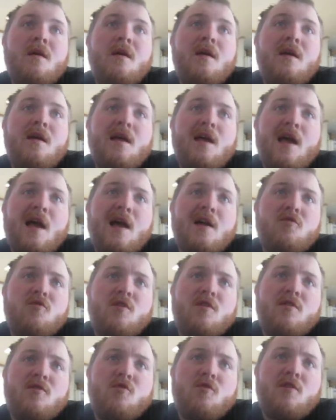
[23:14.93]

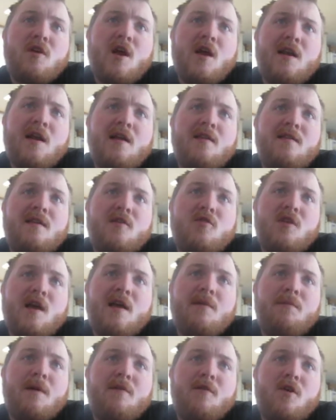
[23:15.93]
Actress Lucy Arnaz says
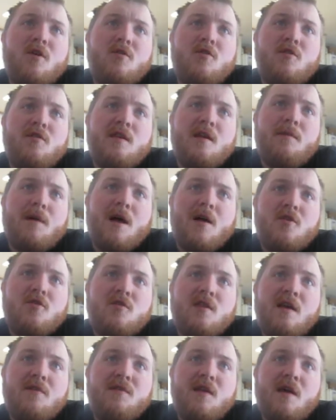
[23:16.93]
late mother, Lucy Ball,
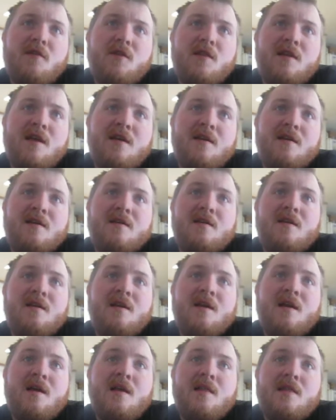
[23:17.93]
saved everything.
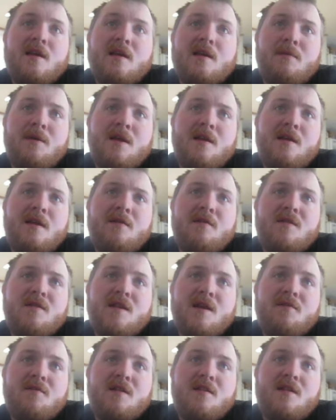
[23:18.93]
The comedian even
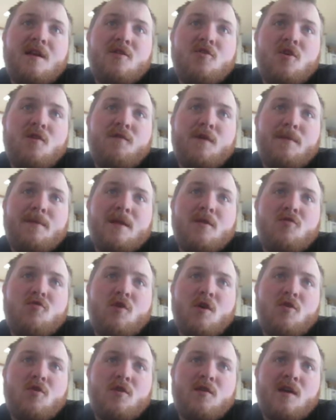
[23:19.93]
saved the statue from the
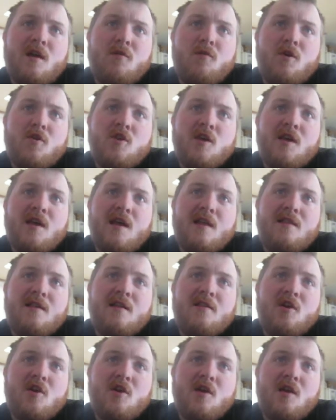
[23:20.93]
Detroit Hotel where she and
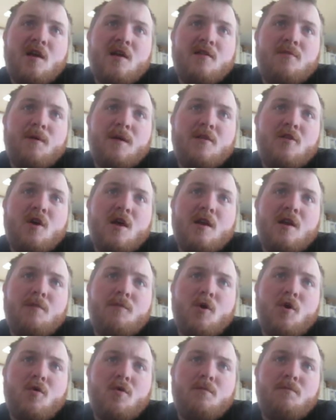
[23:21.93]
Des Arnaz spent their
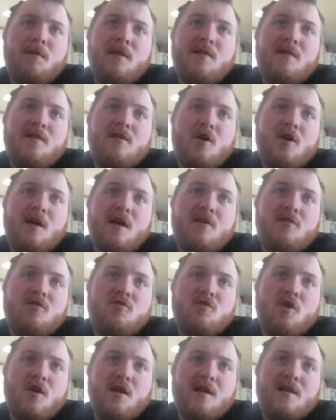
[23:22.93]
honeymoon, Mrs.
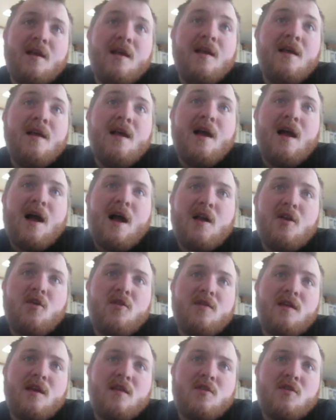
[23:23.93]
Arnaz noted. I
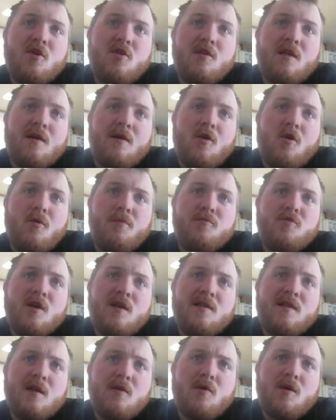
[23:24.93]
don't think there's a hope
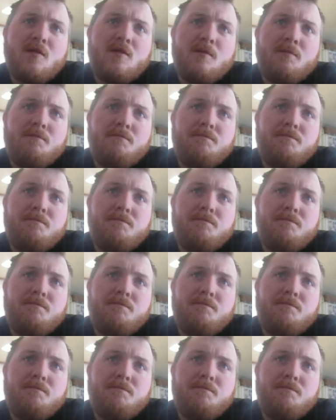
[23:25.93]
chest anywhere to